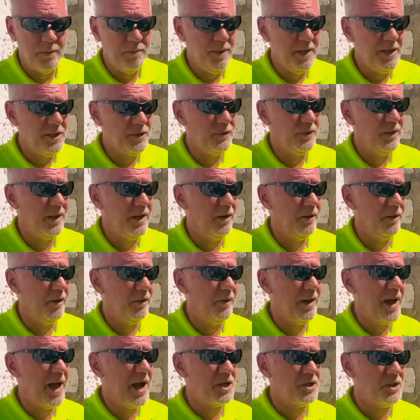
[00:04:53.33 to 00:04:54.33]
peaceful here.
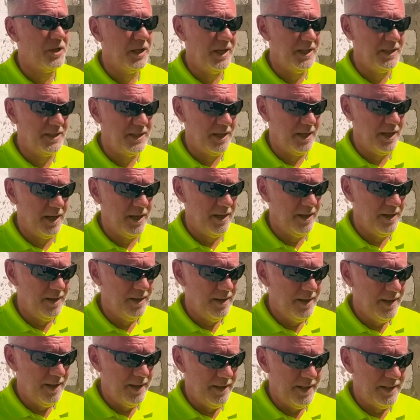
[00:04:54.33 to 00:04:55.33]
They're actually, it's, uh,
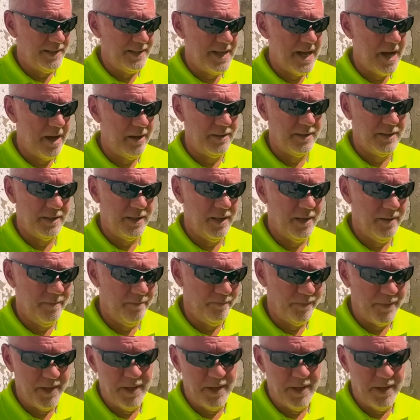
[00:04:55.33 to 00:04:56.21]
this town's um,